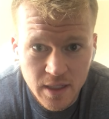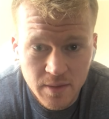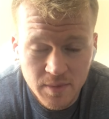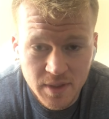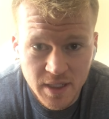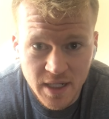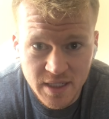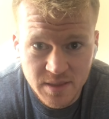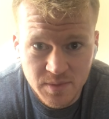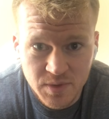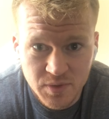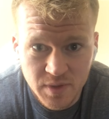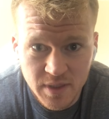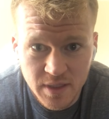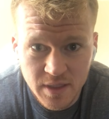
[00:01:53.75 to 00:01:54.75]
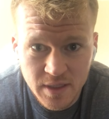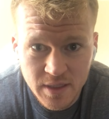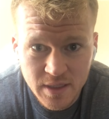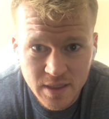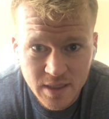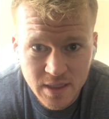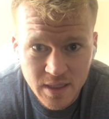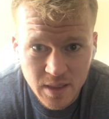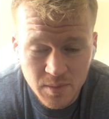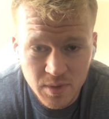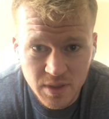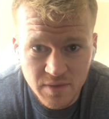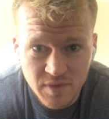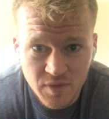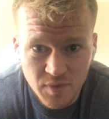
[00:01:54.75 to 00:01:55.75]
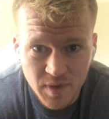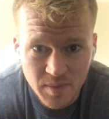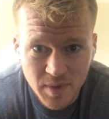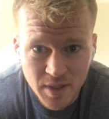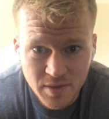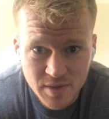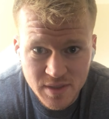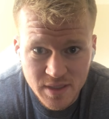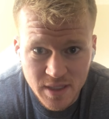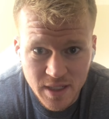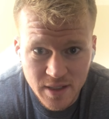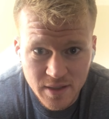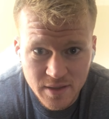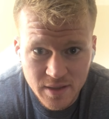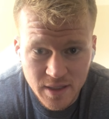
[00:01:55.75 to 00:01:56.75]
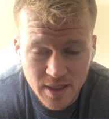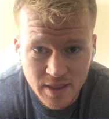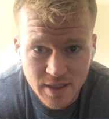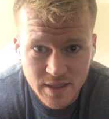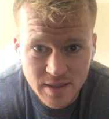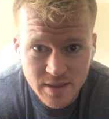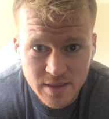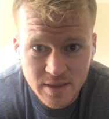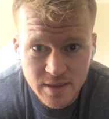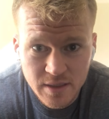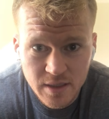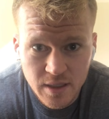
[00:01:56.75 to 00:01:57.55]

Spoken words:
Connection between, I believe, three bones in there that's